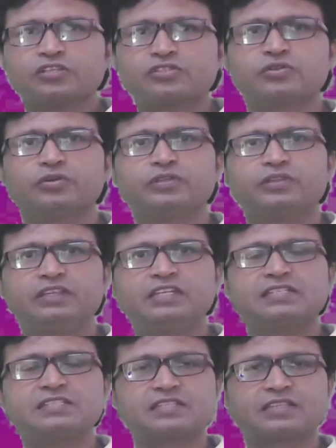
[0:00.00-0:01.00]
So,
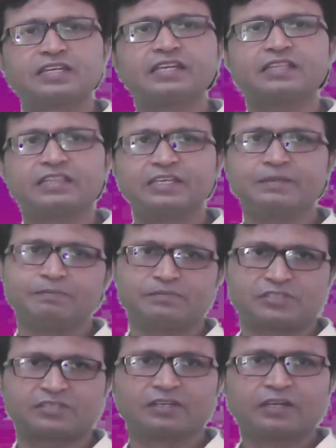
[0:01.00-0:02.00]
these three
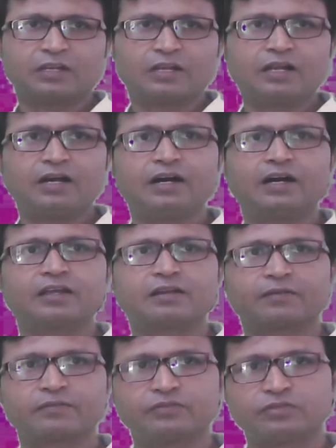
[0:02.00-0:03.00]
themes
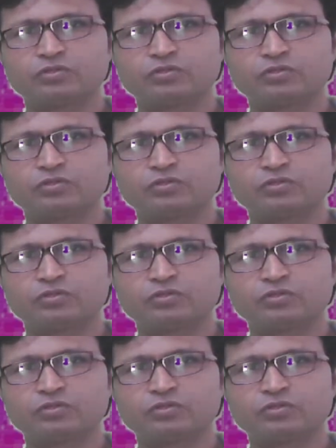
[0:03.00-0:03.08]
are,